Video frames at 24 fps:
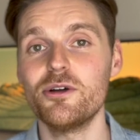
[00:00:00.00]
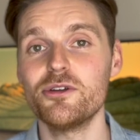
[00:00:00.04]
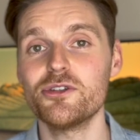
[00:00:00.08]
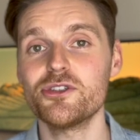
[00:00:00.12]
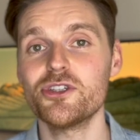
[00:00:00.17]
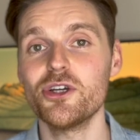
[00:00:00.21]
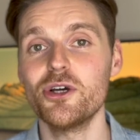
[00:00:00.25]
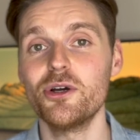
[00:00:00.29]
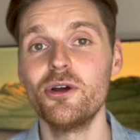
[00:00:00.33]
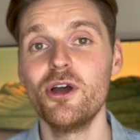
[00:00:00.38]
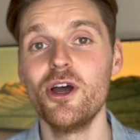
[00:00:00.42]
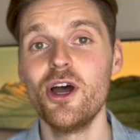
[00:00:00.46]

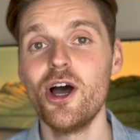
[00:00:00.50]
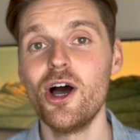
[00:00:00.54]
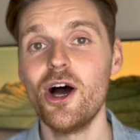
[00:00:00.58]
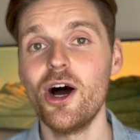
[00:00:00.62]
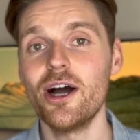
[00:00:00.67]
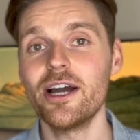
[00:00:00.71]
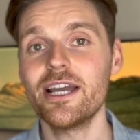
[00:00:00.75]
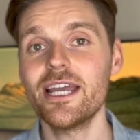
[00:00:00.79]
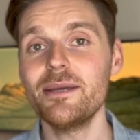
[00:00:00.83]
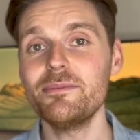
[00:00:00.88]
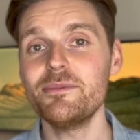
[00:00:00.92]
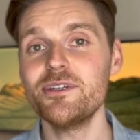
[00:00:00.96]
So I'll
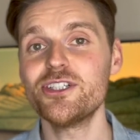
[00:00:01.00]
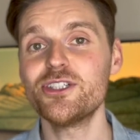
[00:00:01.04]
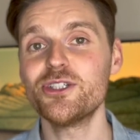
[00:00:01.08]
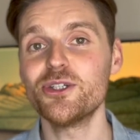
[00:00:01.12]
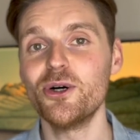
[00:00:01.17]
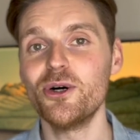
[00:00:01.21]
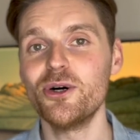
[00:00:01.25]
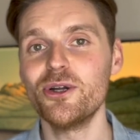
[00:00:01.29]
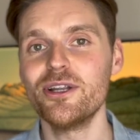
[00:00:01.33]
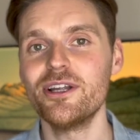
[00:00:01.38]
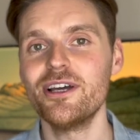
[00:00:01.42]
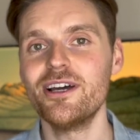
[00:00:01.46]
keep this
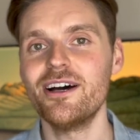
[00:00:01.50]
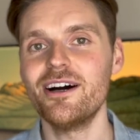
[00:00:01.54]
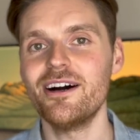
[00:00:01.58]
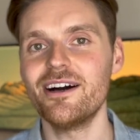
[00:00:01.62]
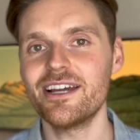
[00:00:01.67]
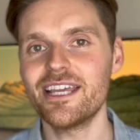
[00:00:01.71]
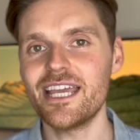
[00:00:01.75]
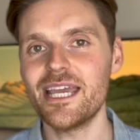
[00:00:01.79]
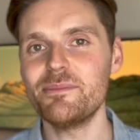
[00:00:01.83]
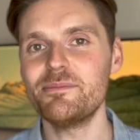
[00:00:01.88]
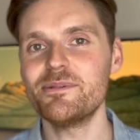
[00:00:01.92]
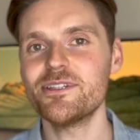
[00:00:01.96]
short, I'll
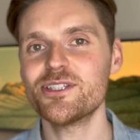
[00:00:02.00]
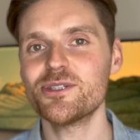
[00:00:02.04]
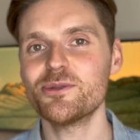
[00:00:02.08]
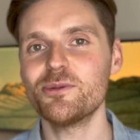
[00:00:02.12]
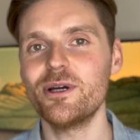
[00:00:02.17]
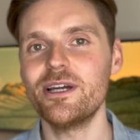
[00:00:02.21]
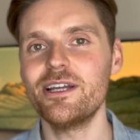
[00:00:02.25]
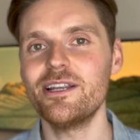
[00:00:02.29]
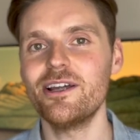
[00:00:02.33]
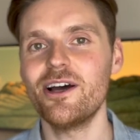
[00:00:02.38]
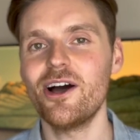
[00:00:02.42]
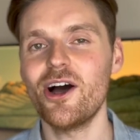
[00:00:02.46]
keep it
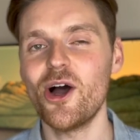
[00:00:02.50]
sweet.